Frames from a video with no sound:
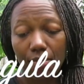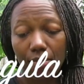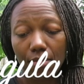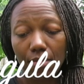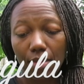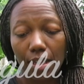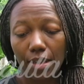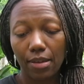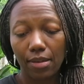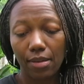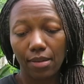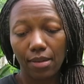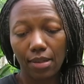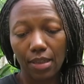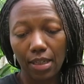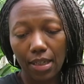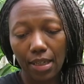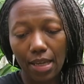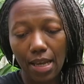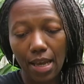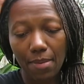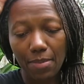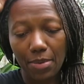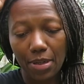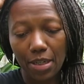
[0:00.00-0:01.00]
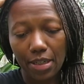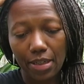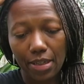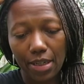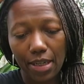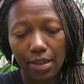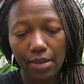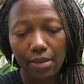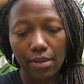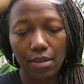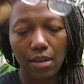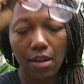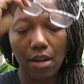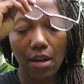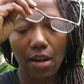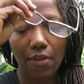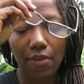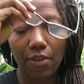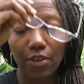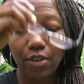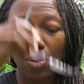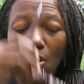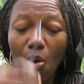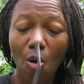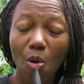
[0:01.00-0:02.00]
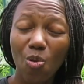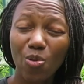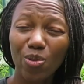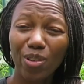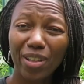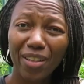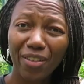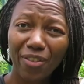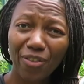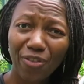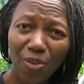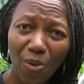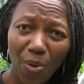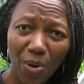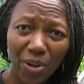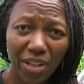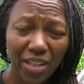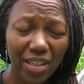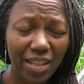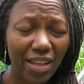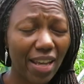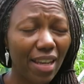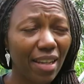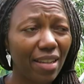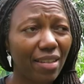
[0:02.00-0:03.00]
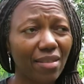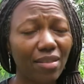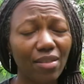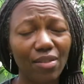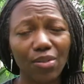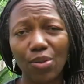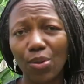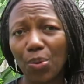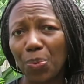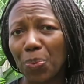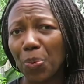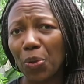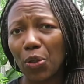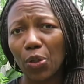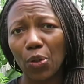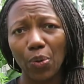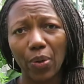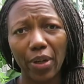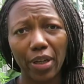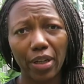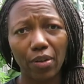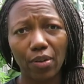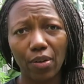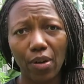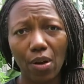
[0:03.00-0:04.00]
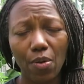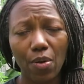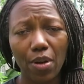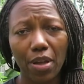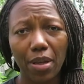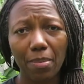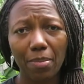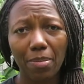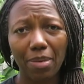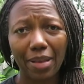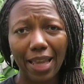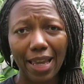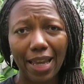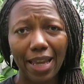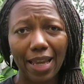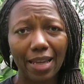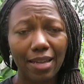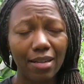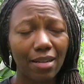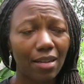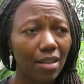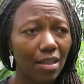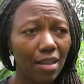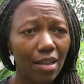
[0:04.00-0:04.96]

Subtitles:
let's see, how many days to harvest? Only 40 days, super quick growing plant.